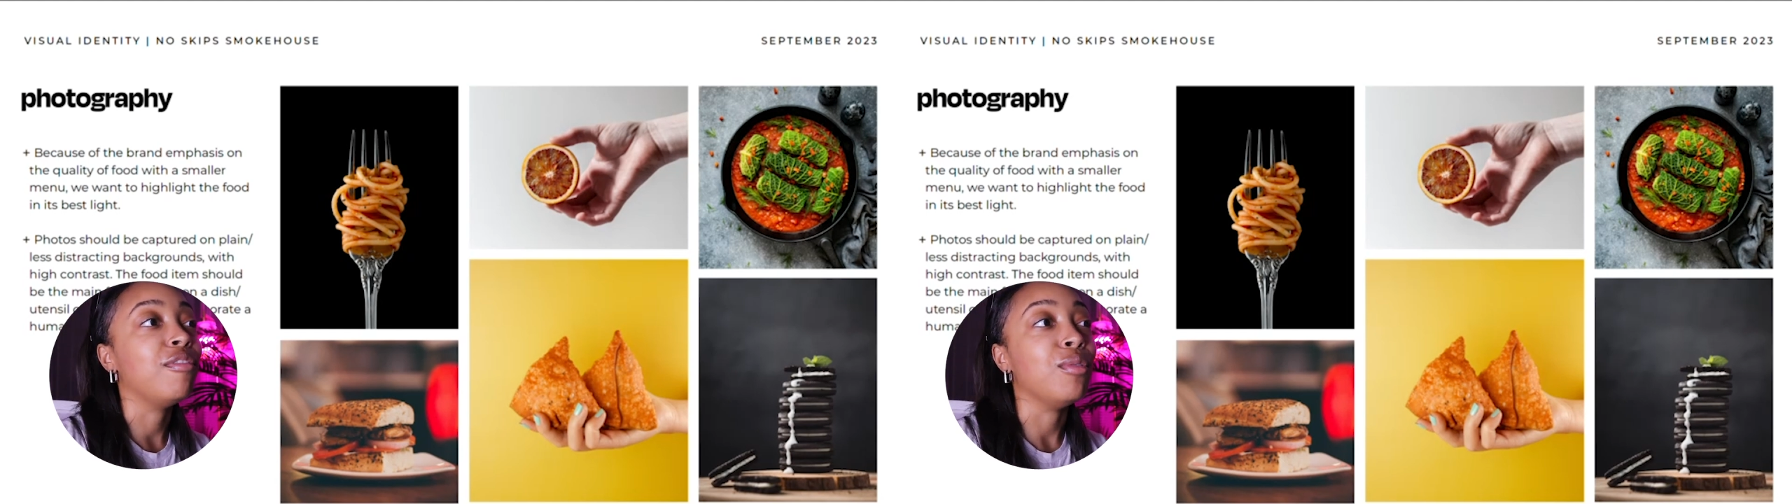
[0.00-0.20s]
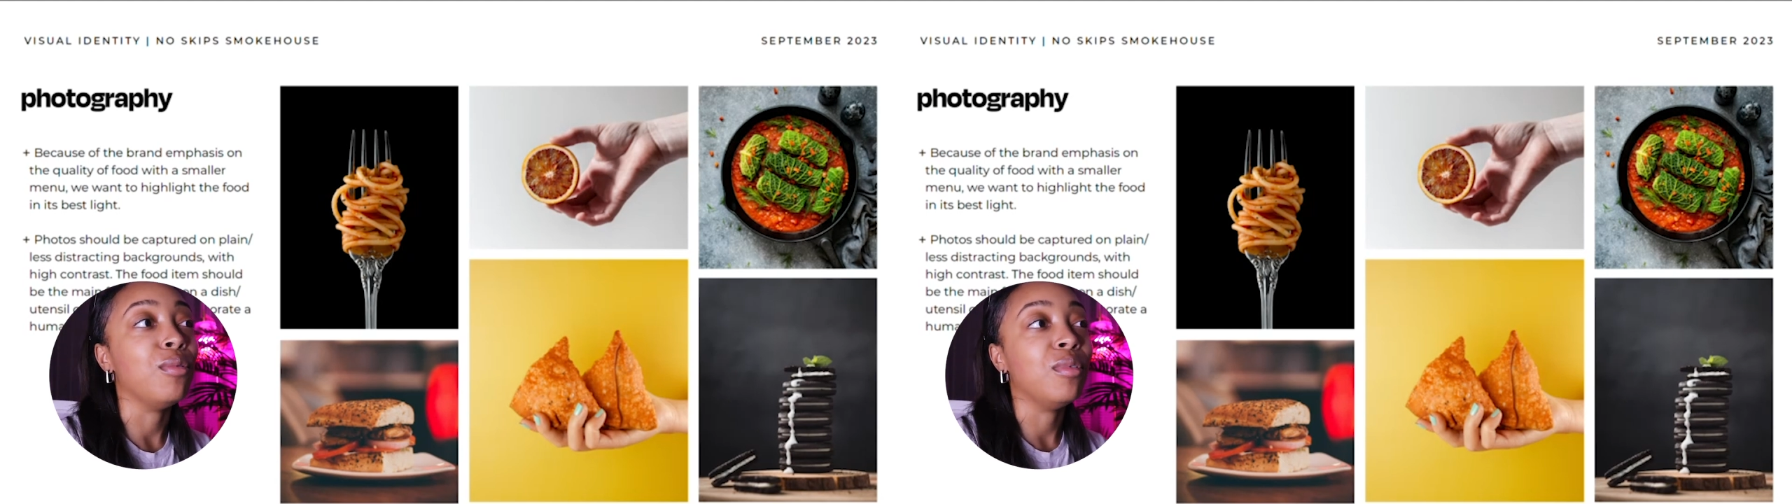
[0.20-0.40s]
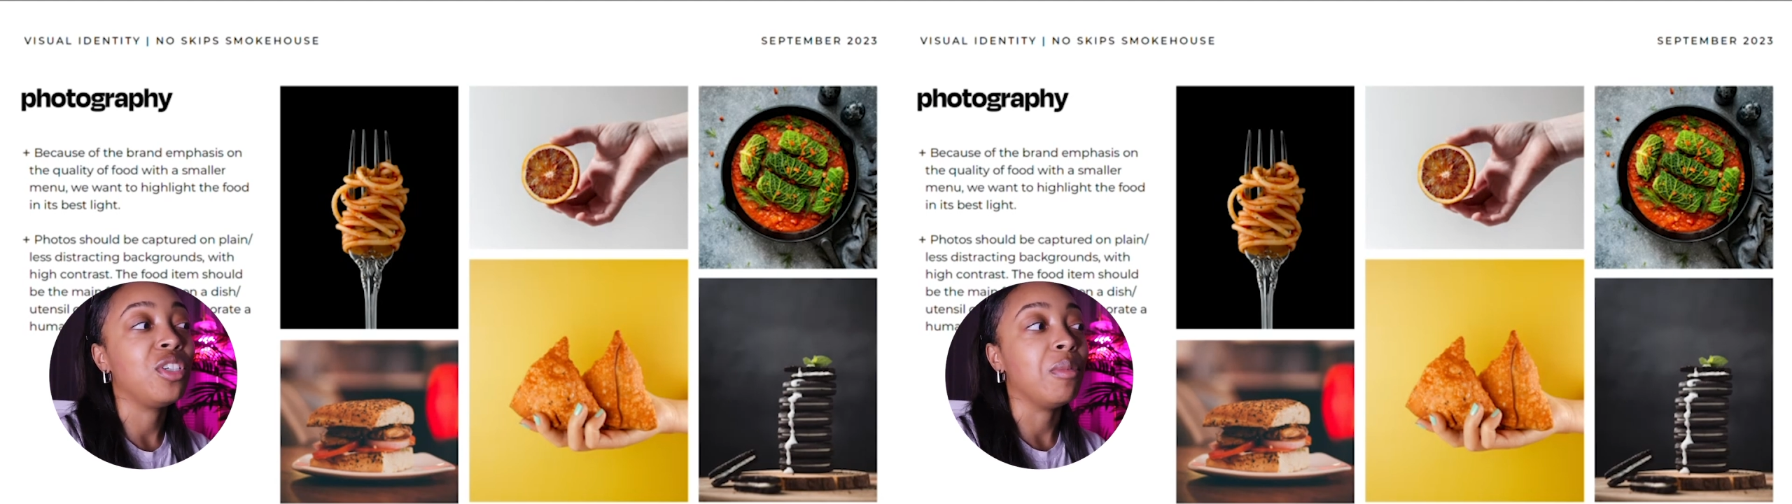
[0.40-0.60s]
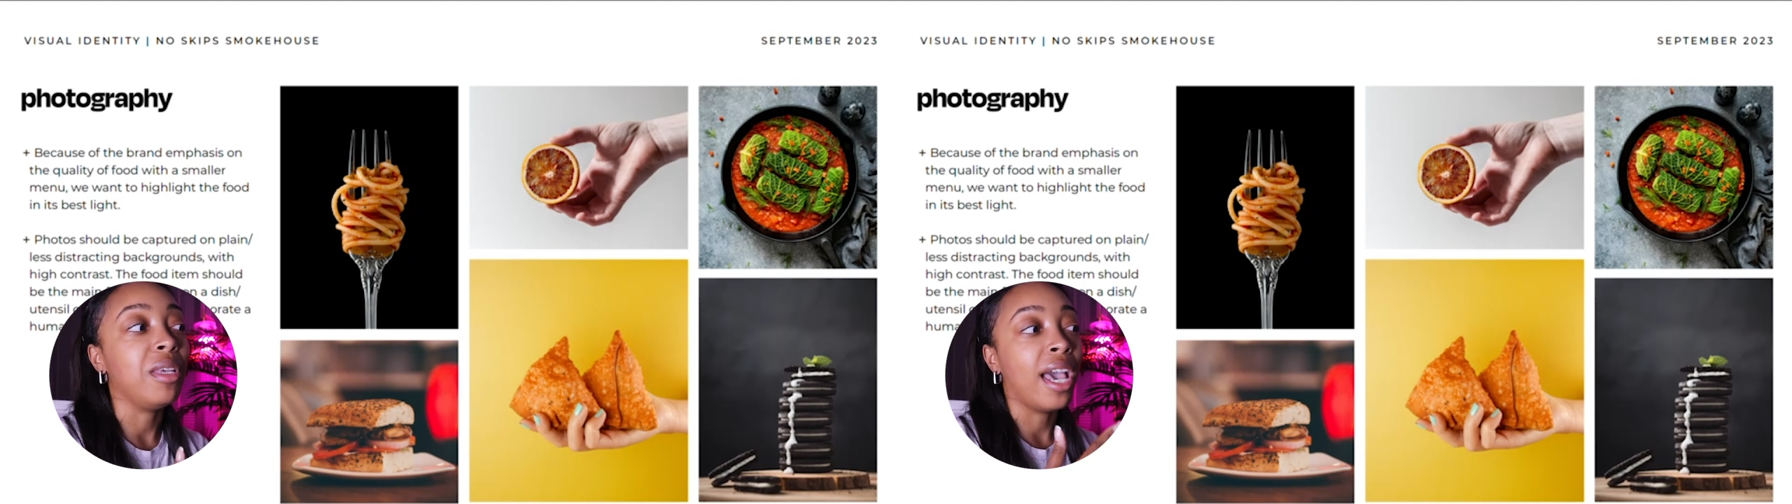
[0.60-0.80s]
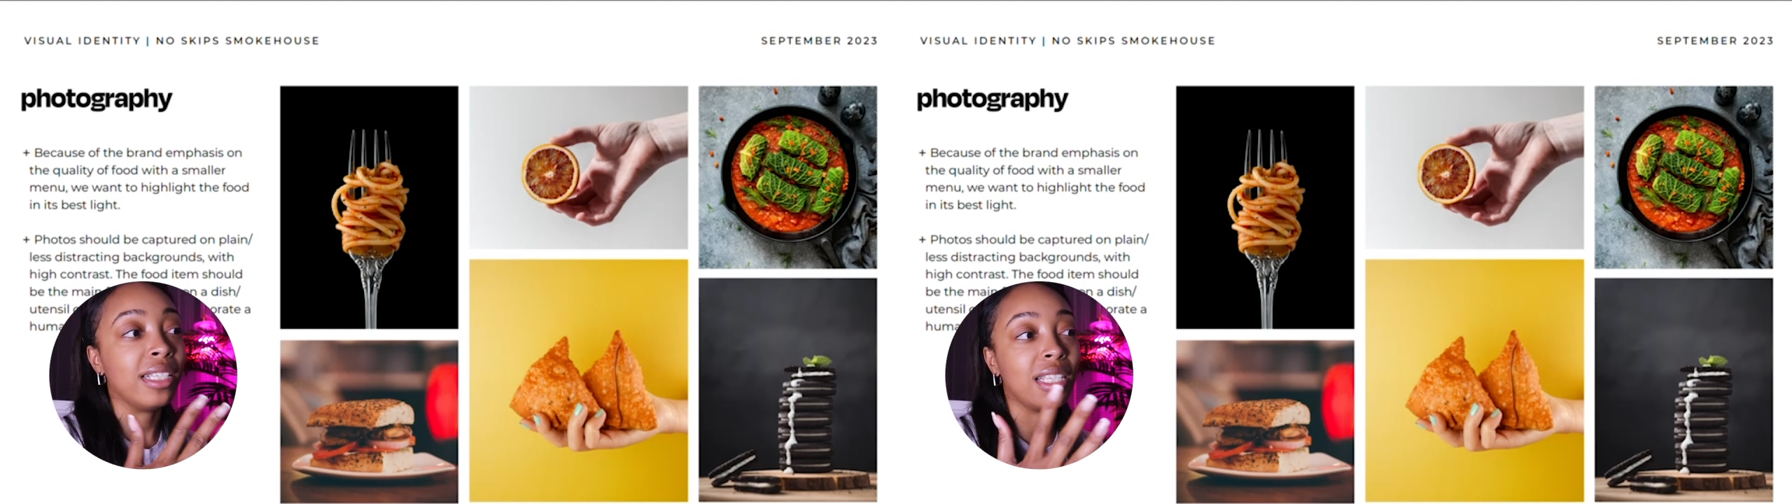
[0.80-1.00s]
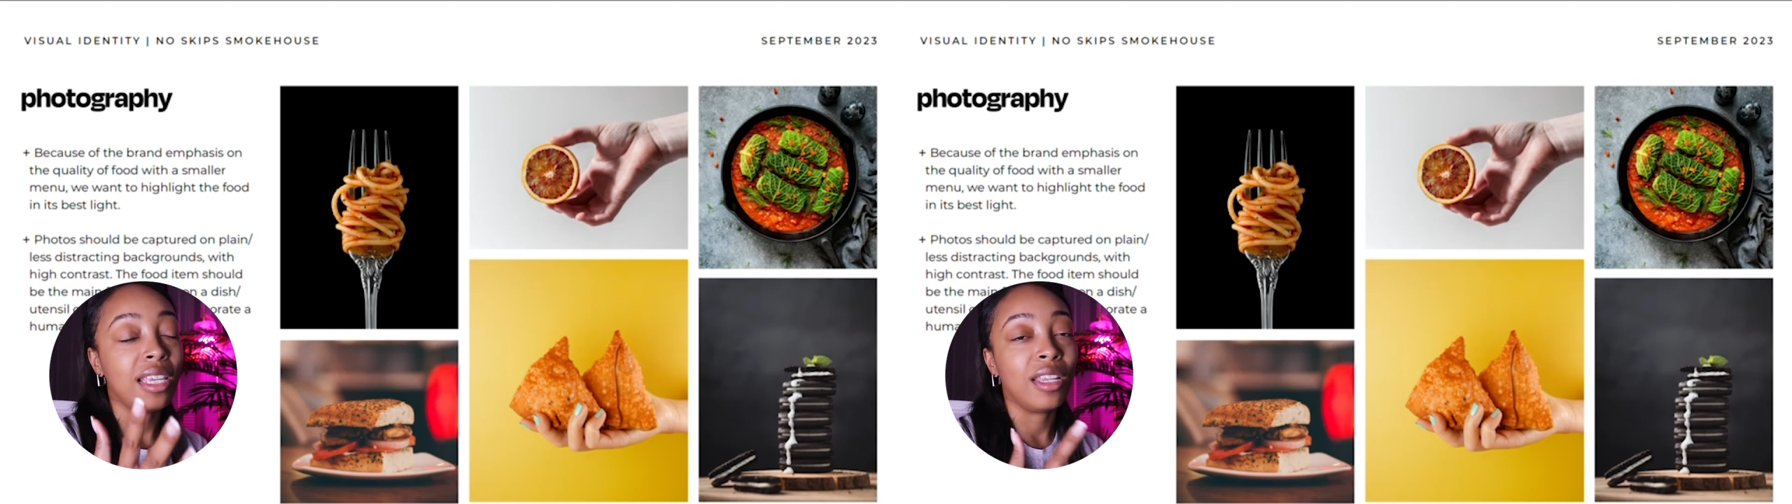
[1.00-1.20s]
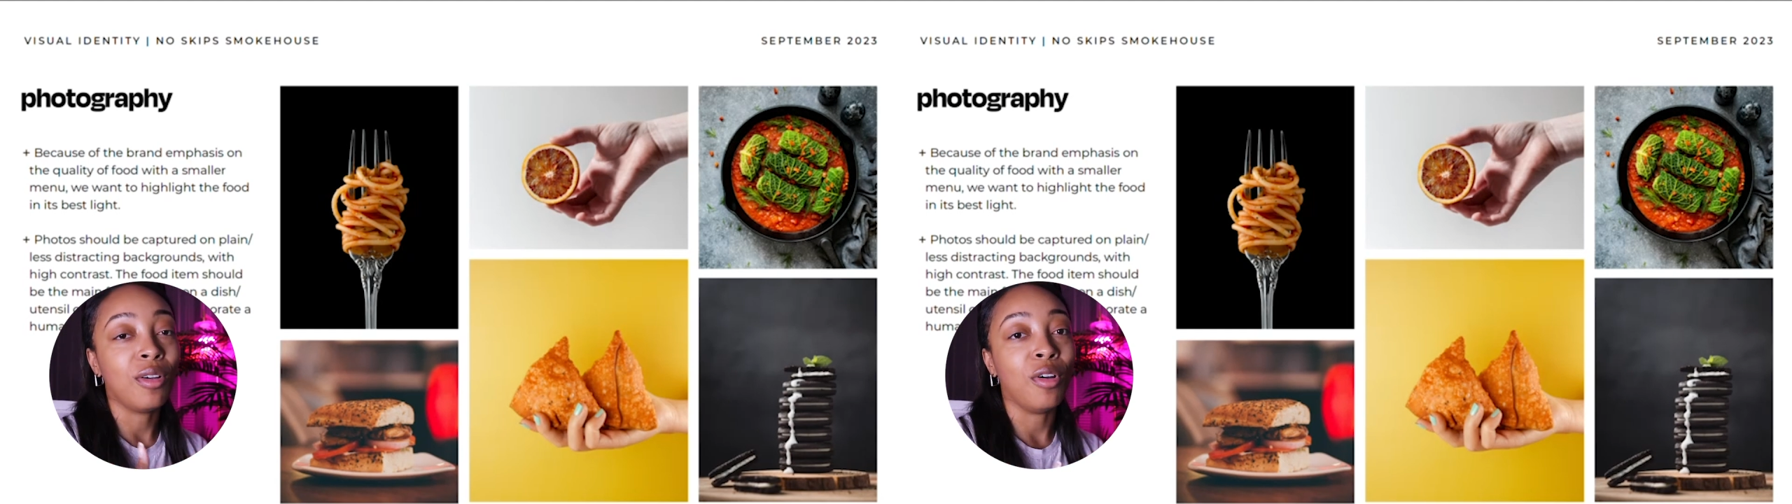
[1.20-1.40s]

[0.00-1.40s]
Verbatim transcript: food should be isolated